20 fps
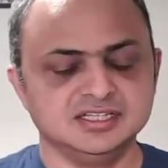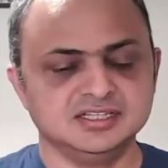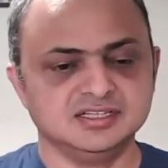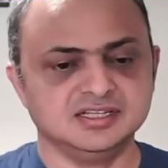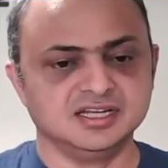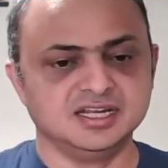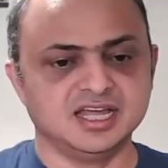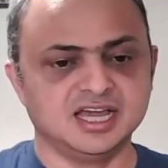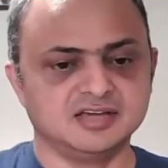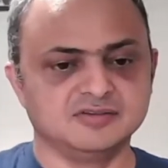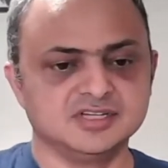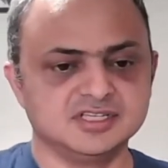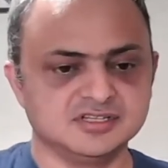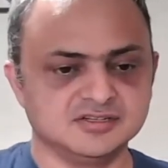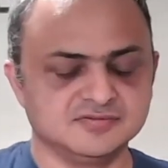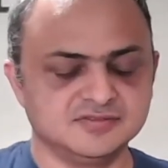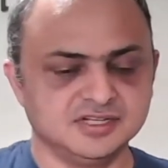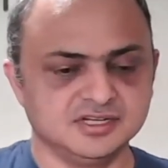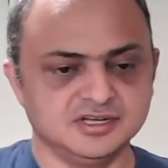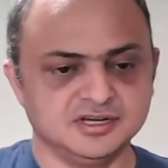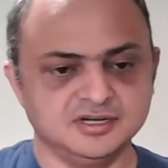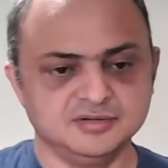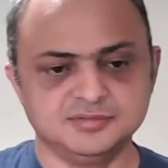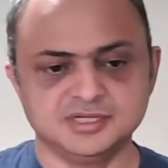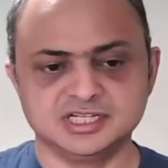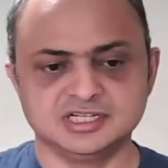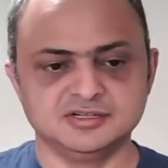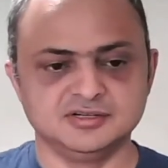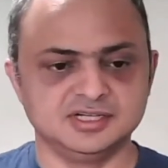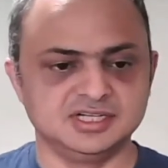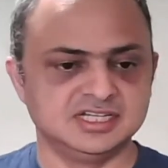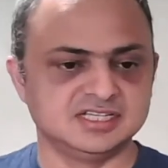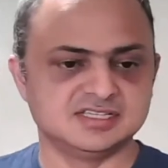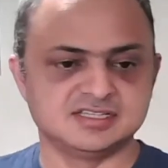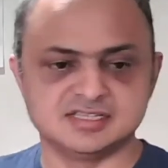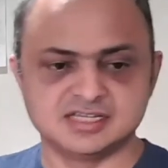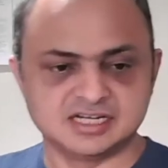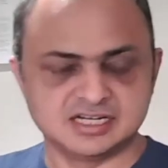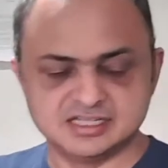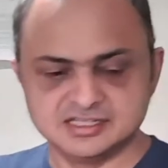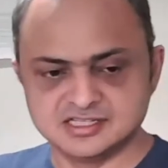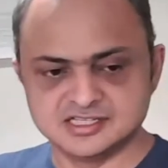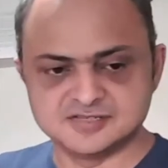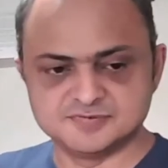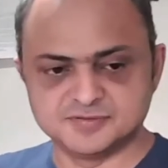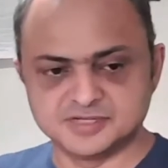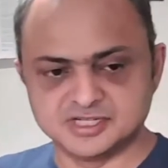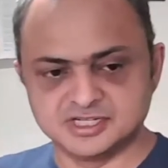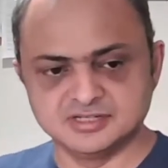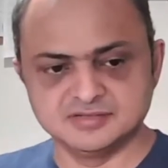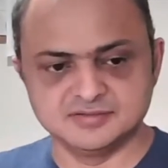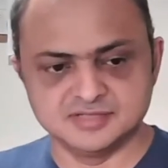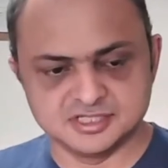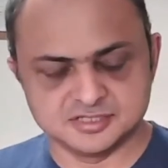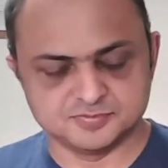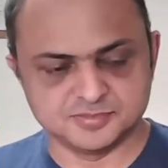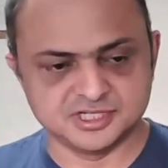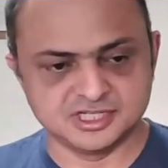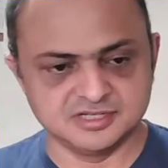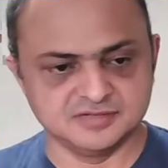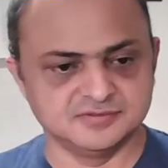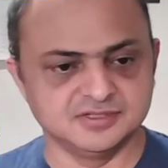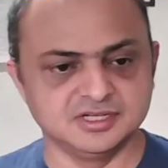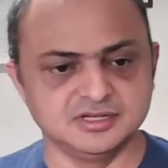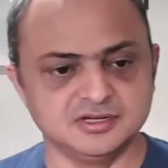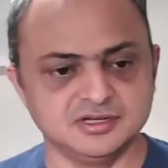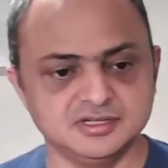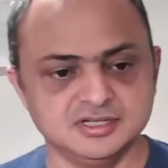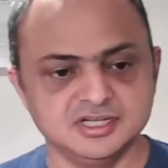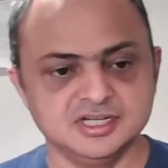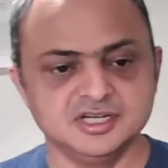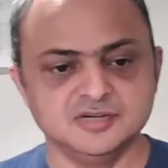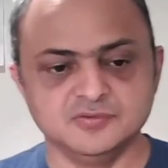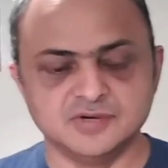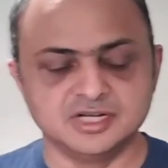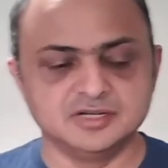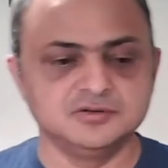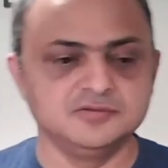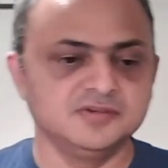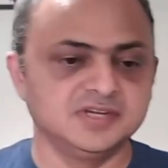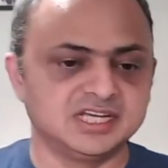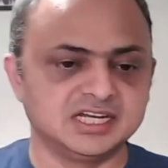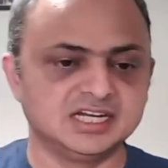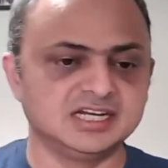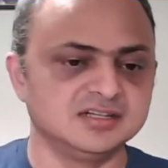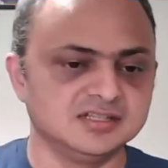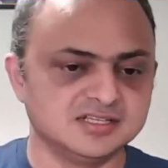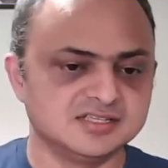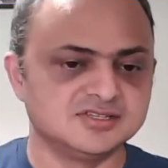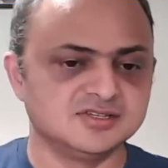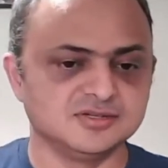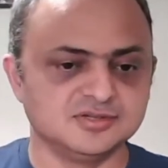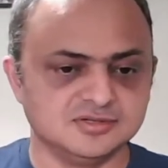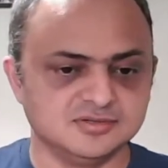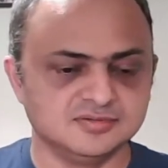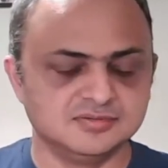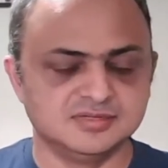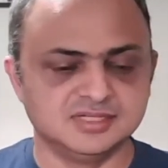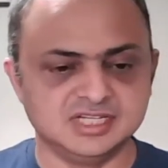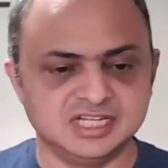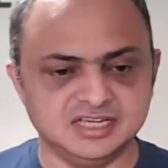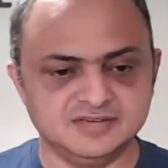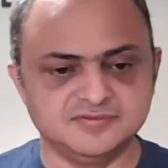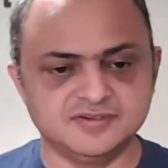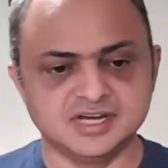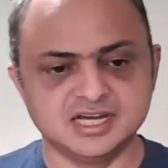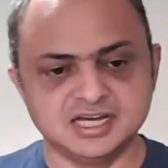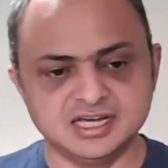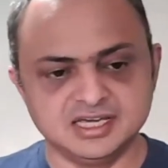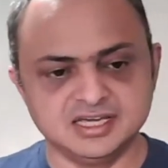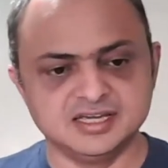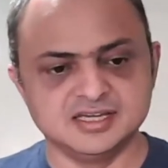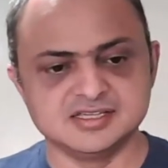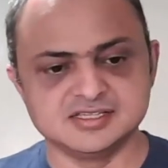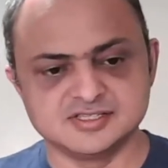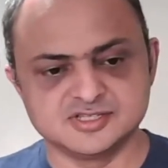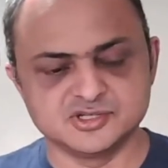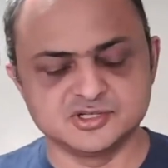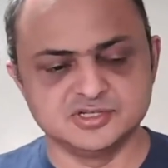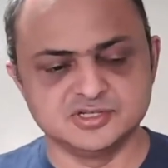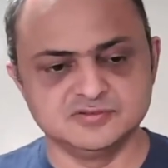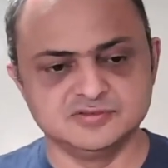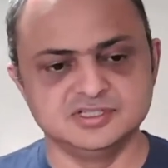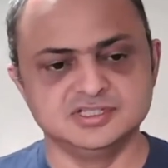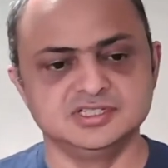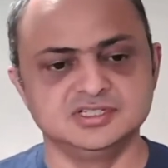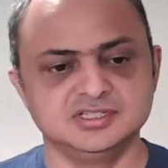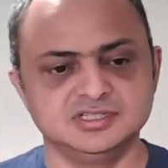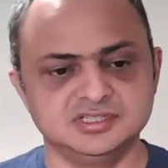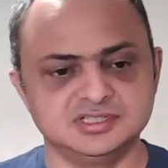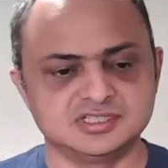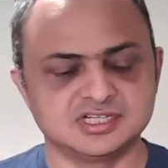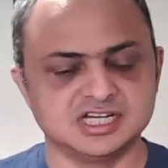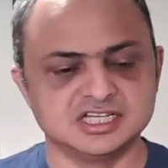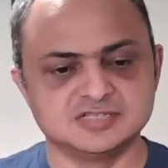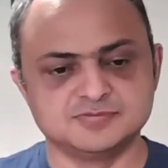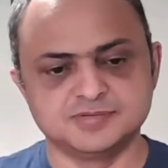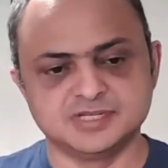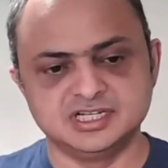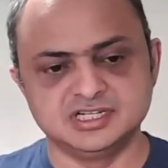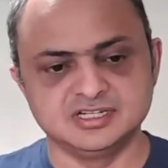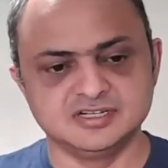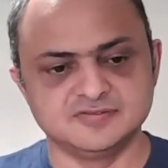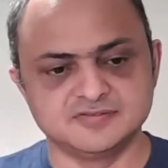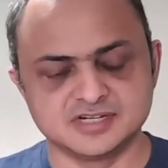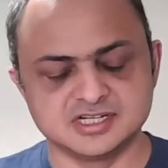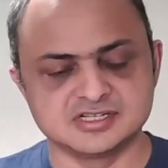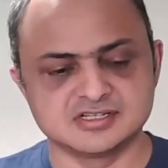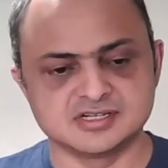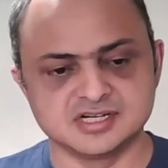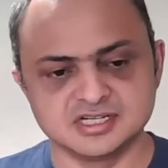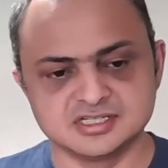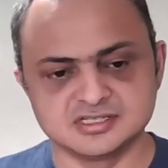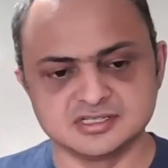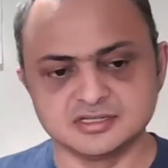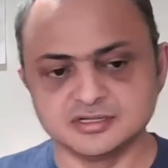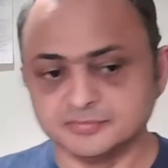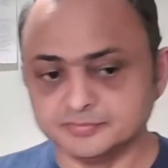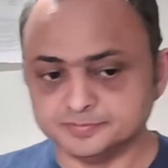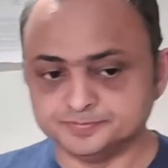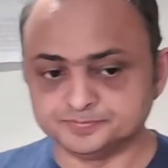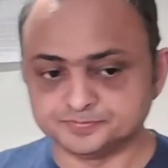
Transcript: the language of the law but not necessarily the spirit of the spirit of the law why don't we create this you know the defi as sort of the transparent infrastructure